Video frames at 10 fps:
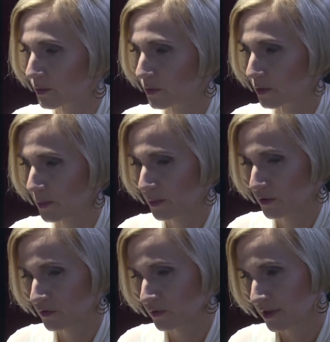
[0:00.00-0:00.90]
which was
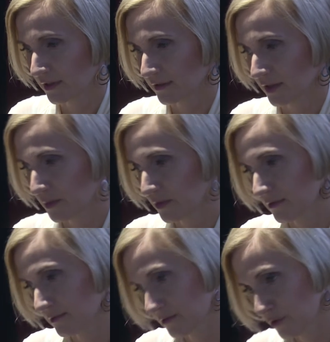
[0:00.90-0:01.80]
connected to the
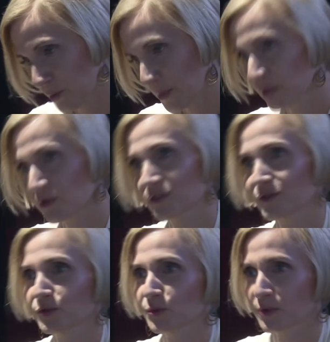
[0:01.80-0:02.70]
liquidation
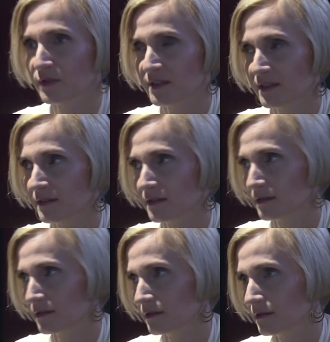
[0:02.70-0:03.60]
process of the
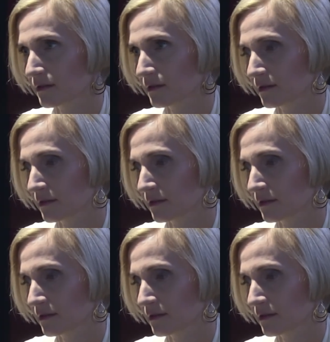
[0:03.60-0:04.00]
acquired firm.